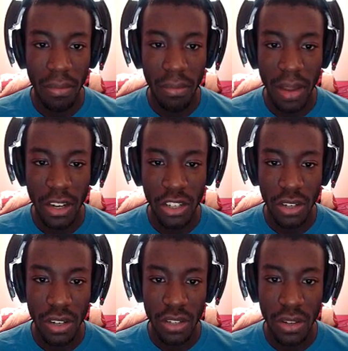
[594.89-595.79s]
Making sure
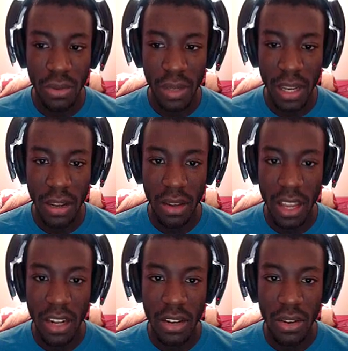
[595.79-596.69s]
there's no, like,
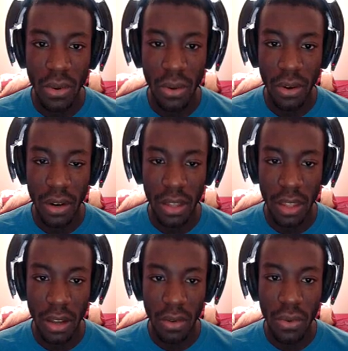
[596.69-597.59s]
hidden door or
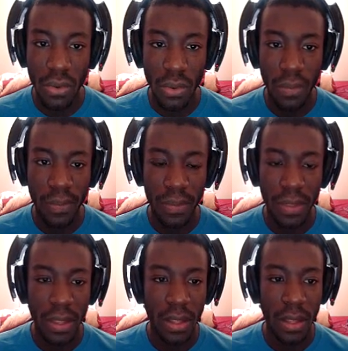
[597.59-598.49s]
anything. Ooh.
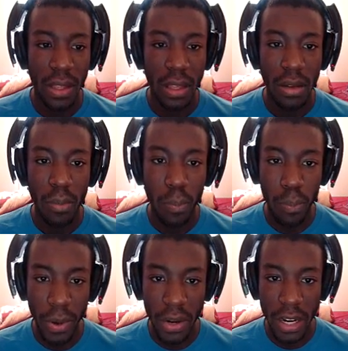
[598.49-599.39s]

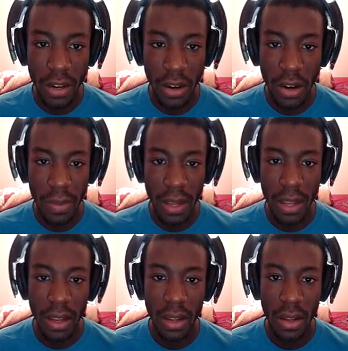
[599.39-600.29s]
Burning
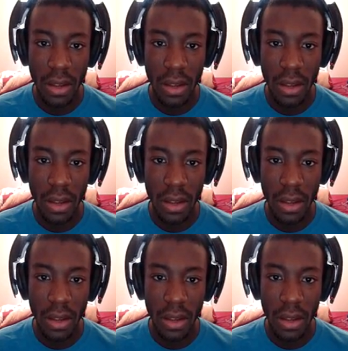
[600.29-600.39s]
Kirby.